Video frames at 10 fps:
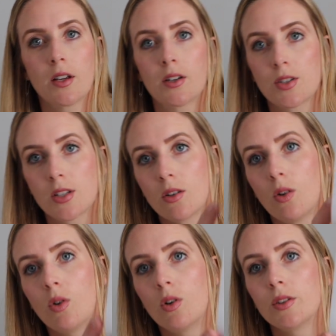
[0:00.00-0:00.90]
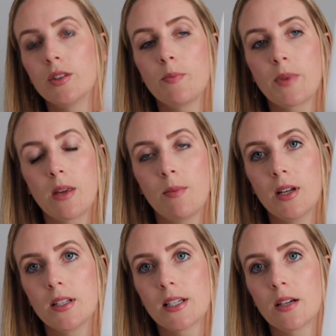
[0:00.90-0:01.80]
you're just gonna hold the P
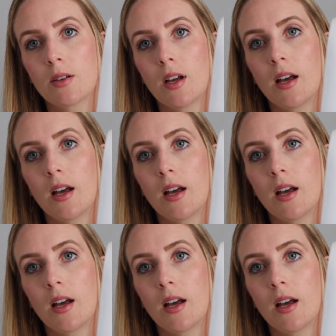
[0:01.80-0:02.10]
button down